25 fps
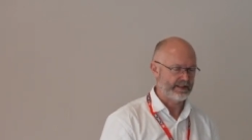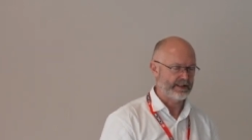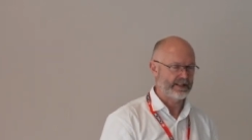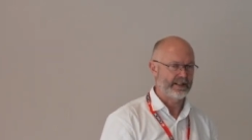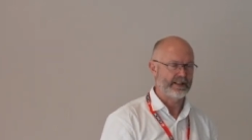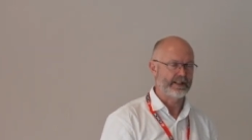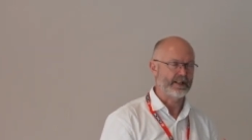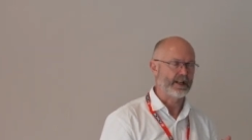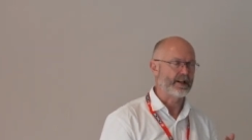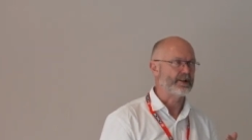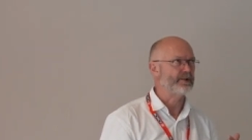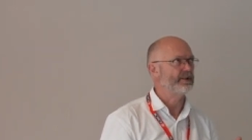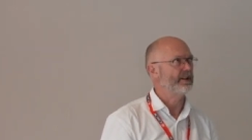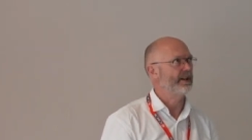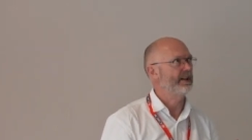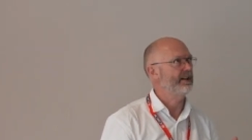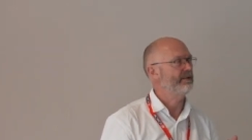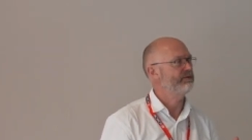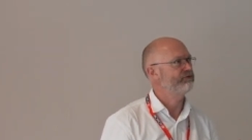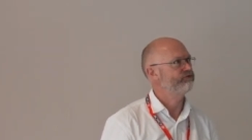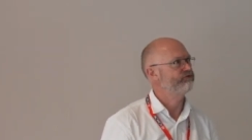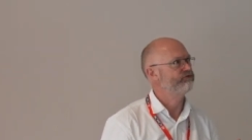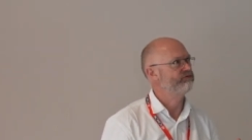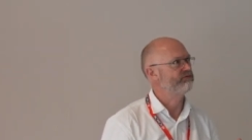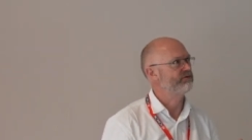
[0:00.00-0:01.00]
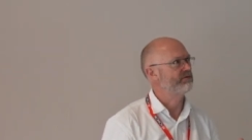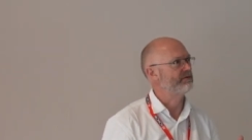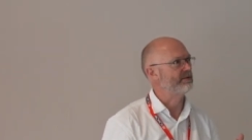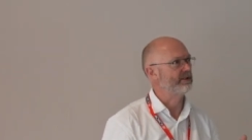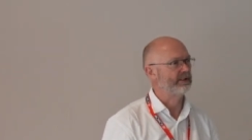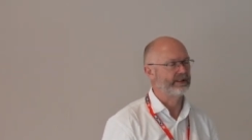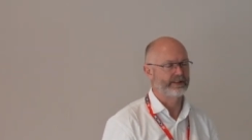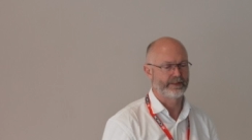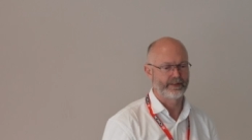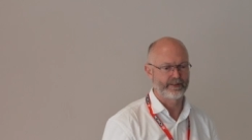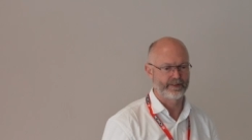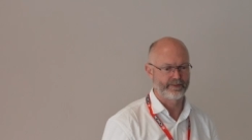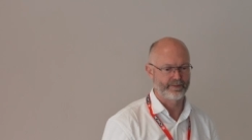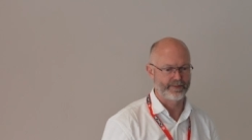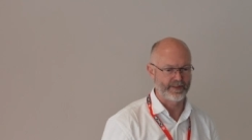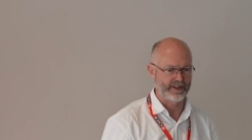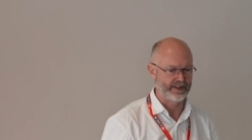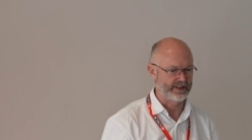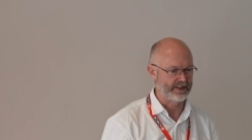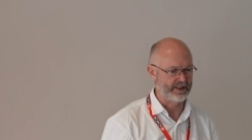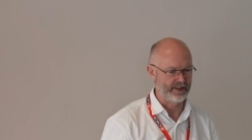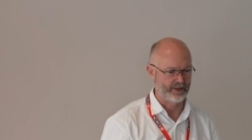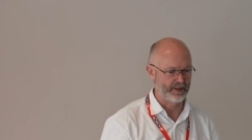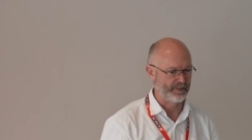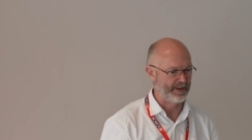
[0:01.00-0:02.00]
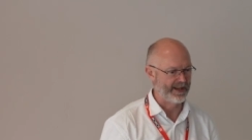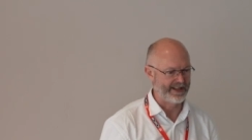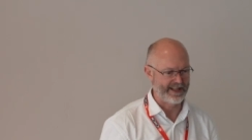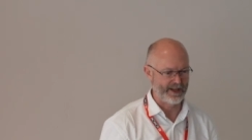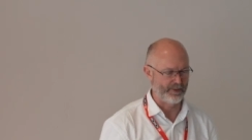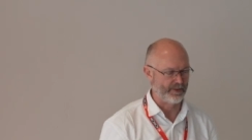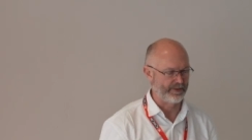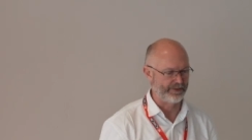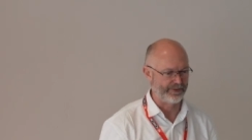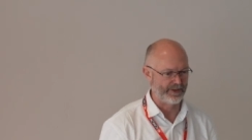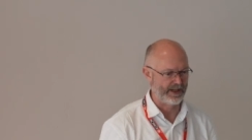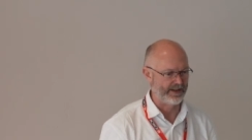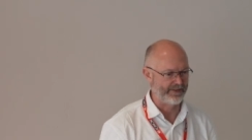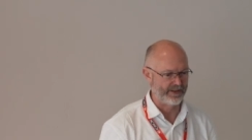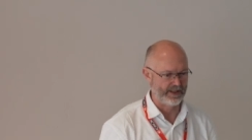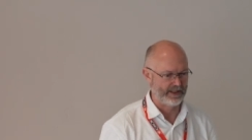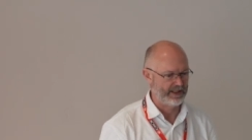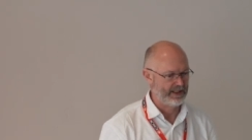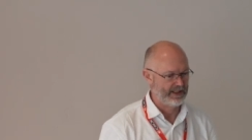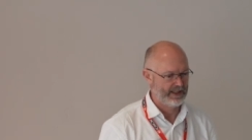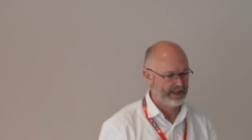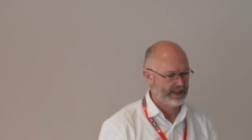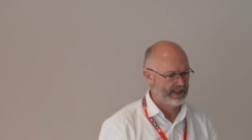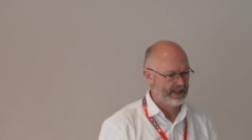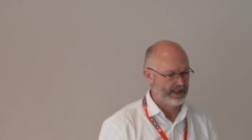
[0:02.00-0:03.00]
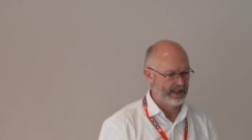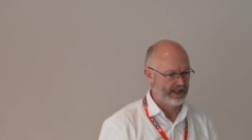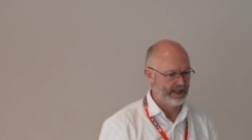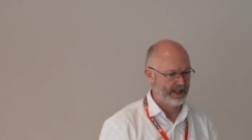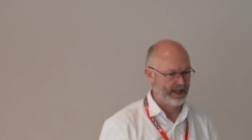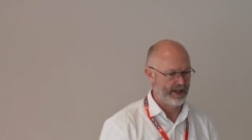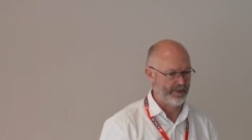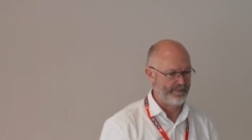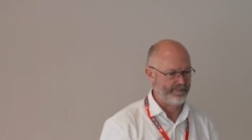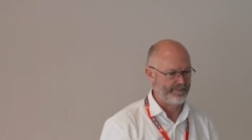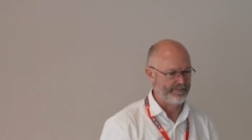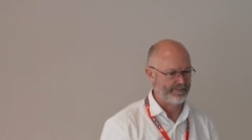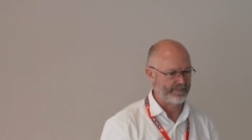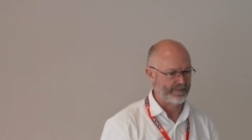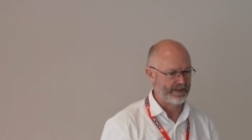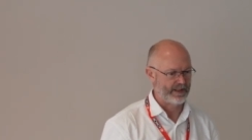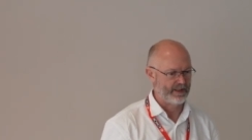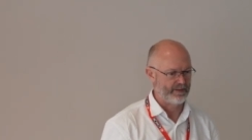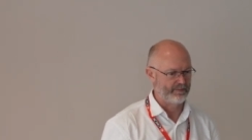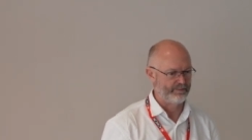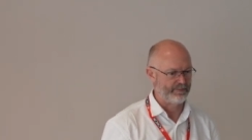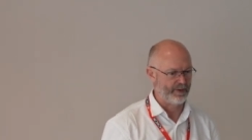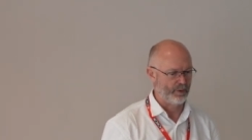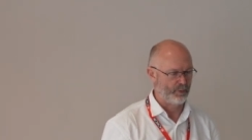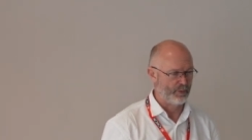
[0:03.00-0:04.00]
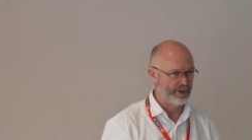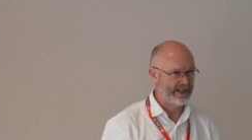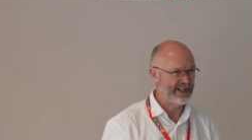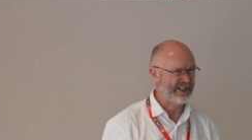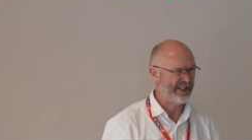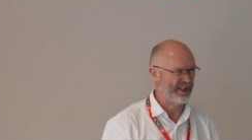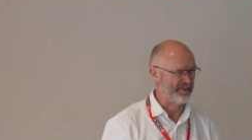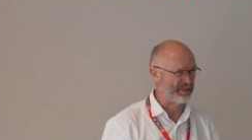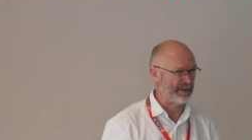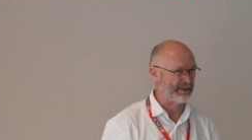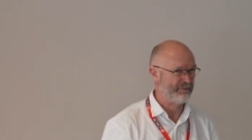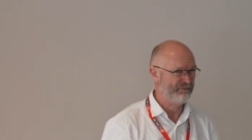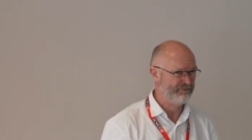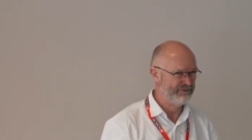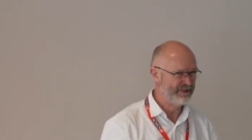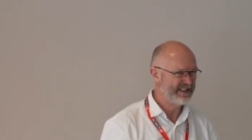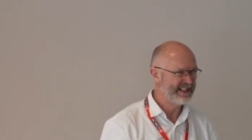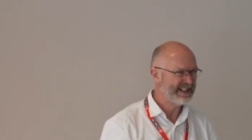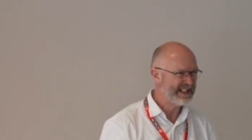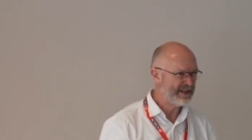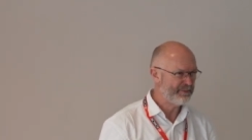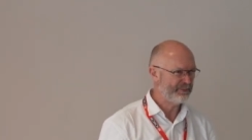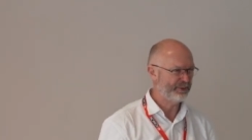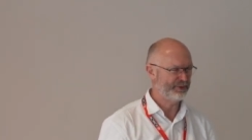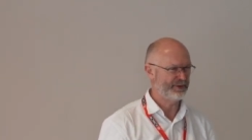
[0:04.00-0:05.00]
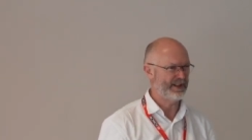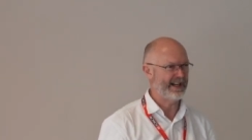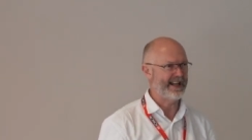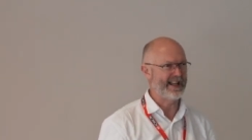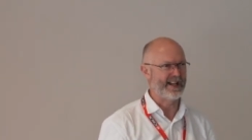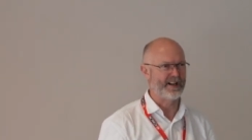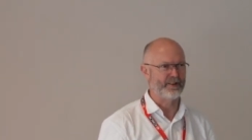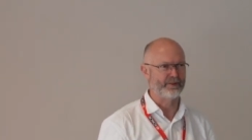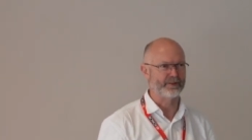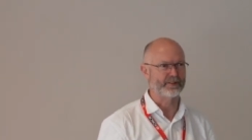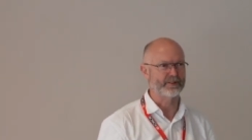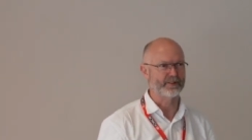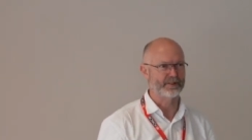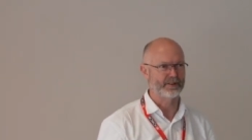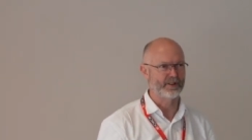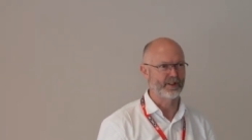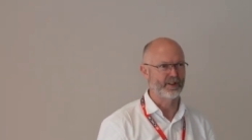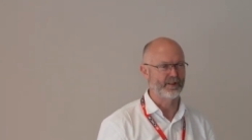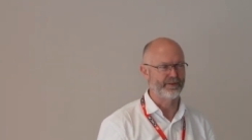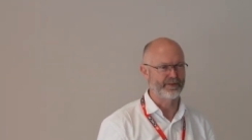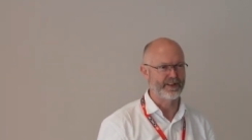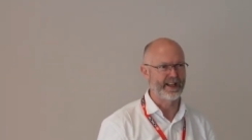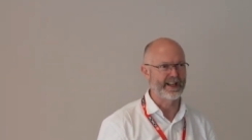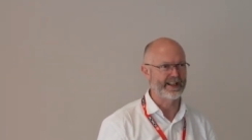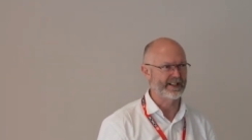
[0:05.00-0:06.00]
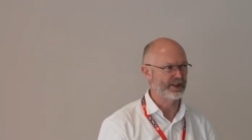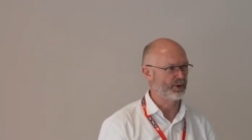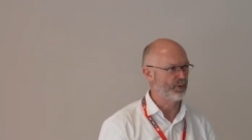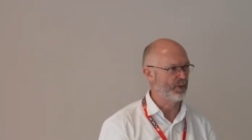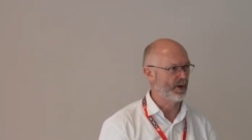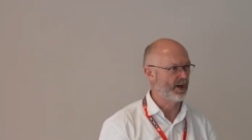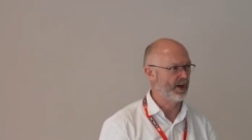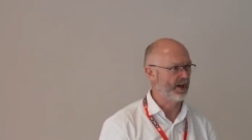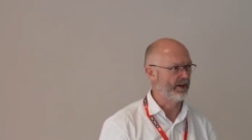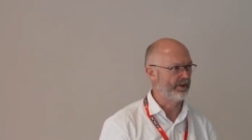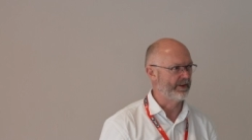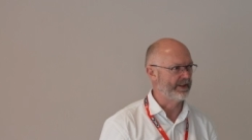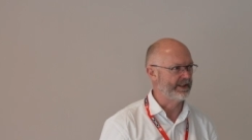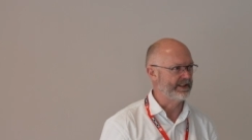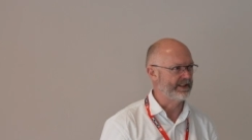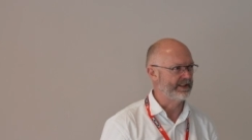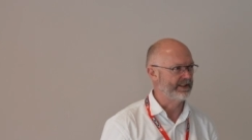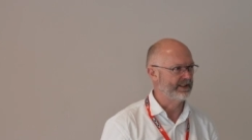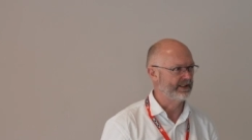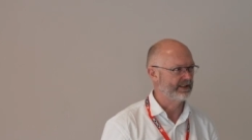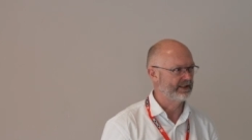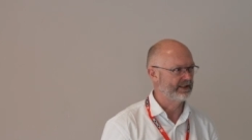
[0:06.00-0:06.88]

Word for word: you know, oh, I could go on about that one forever. Um, but we should be really proud of that inquiry